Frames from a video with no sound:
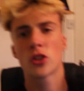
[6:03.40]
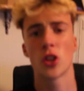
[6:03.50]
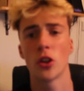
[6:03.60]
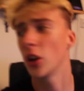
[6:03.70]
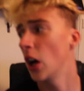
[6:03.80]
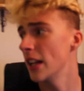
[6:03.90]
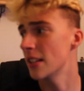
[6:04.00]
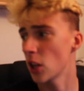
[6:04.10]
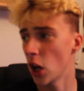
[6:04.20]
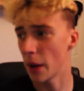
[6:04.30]
so
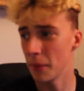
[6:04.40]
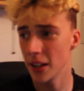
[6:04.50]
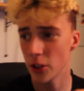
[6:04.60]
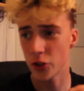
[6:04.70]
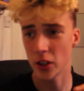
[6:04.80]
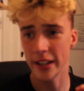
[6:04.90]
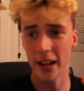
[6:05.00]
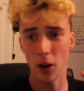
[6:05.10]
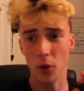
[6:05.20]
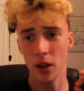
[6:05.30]
guys, I'm literally
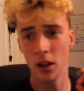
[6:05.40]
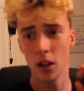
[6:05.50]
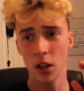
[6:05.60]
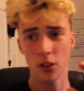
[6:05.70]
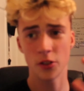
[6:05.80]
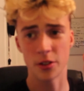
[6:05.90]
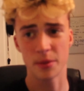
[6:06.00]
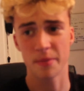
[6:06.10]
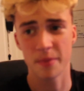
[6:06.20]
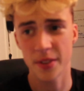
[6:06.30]
now
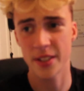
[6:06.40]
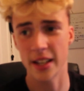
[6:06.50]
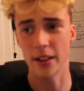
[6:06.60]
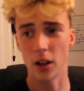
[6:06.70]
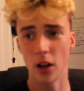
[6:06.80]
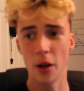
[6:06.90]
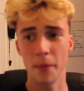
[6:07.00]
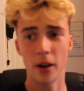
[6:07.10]
just sitting at home.